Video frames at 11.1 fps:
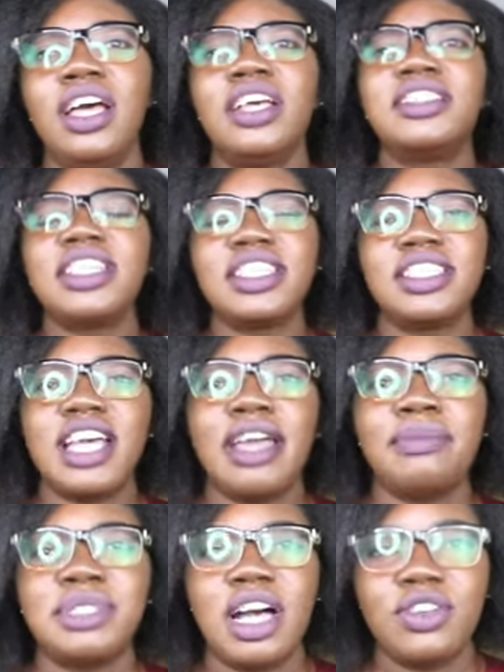6
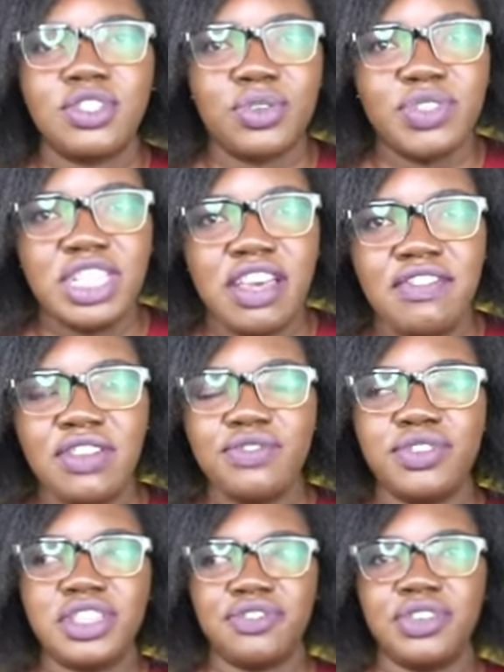times out of 7
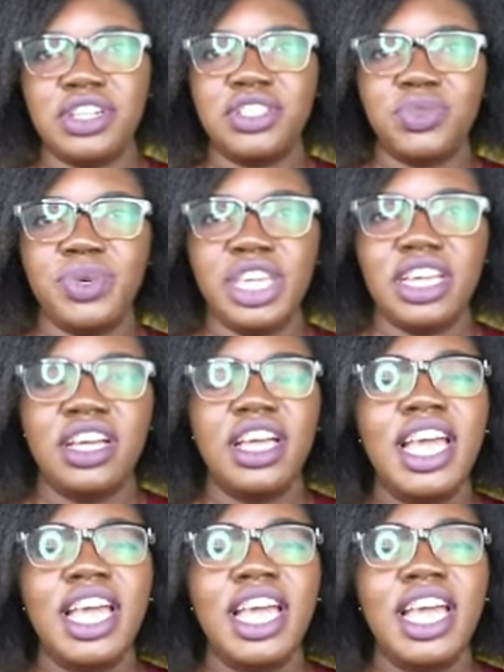for the first week.